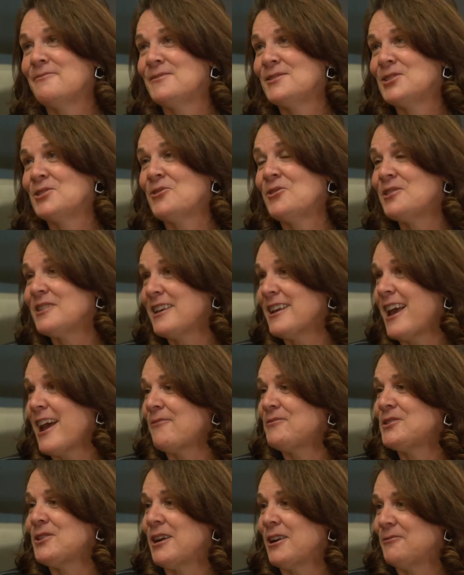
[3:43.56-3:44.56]
shortly
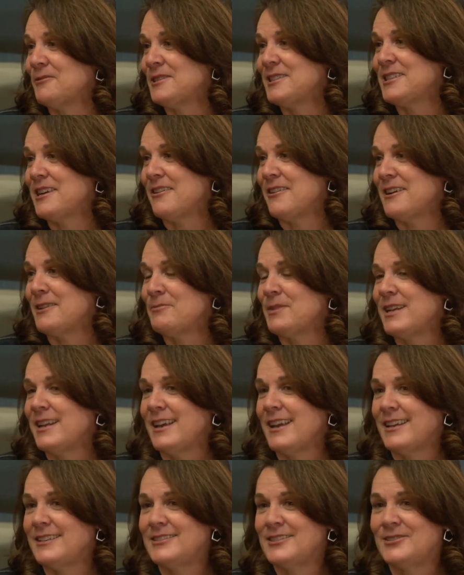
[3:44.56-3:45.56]
after I retire, I'm going to
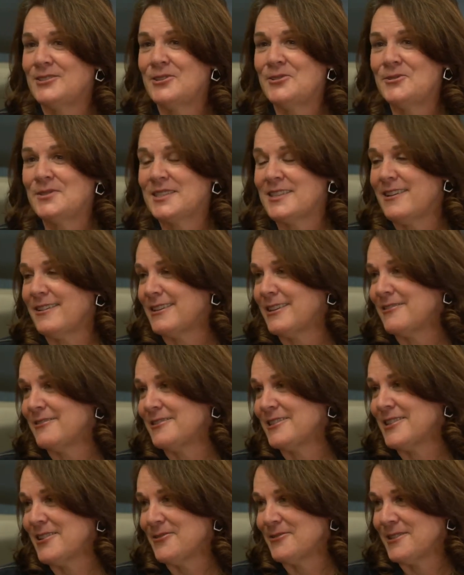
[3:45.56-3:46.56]
head to Tucson,
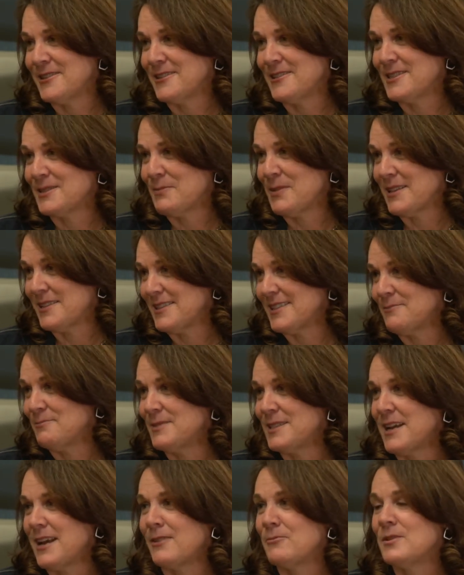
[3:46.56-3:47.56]
Arizona and spend
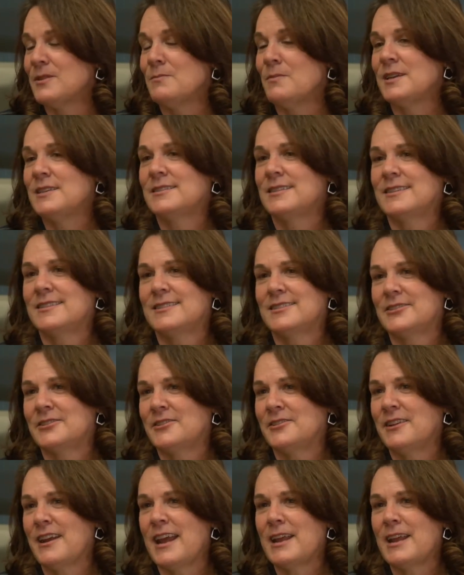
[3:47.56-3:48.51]
some time with my sister.